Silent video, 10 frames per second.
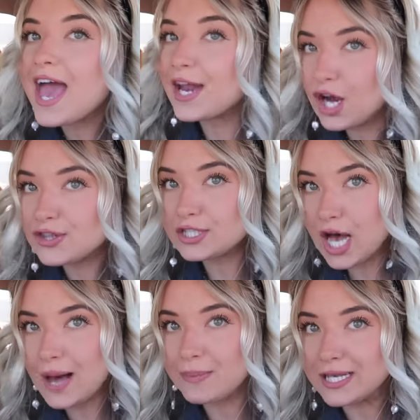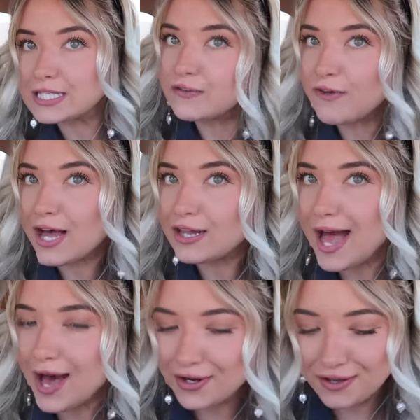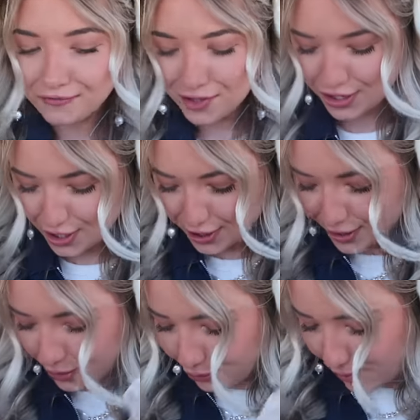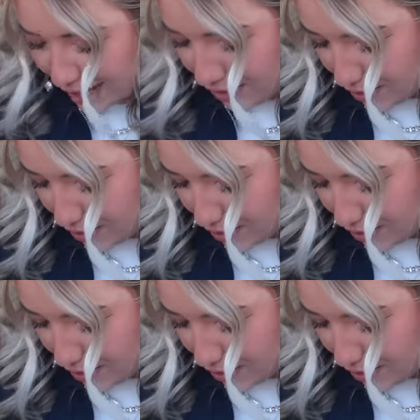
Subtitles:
and all the toppings fell out of the euro right